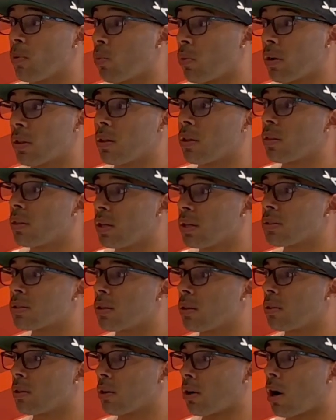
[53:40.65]
and one of the things
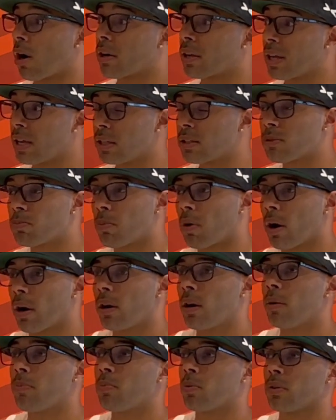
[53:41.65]
that the, our kids
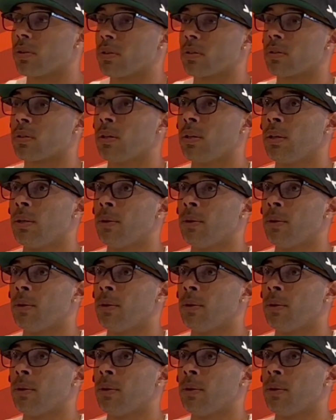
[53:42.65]
brought up was